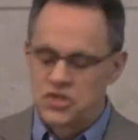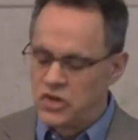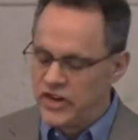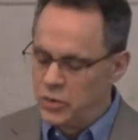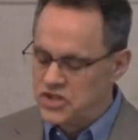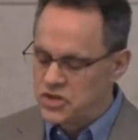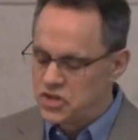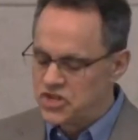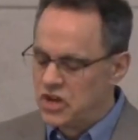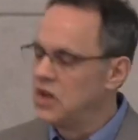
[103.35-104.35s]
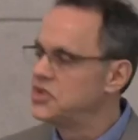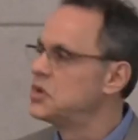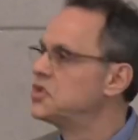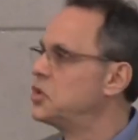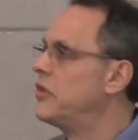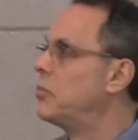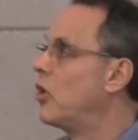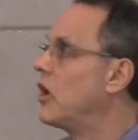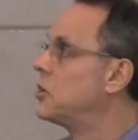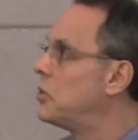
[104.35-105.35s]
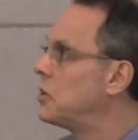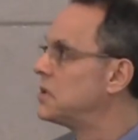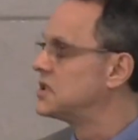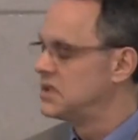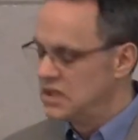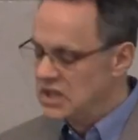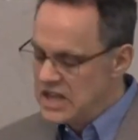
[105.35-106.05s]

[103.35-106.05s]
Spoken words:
survey research can also serve a broader purpose.